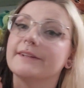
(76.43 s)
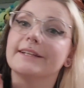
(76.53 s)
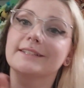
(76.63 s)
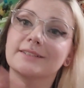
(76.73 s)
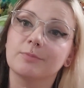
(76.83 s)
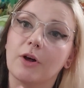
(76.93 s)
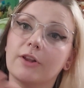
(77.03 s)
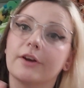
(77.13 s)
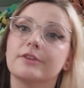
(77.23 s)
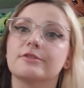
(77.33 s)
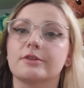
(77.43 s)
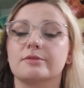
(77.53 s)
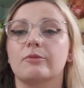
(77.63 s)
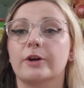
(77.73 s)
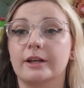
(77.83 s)
is smaller, so
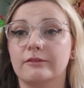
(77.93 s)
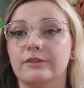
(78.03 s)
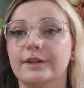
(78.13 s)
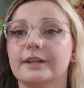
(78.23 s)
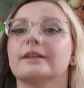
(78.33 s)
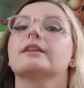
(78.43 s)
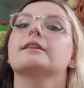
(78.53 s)
it's more convenient,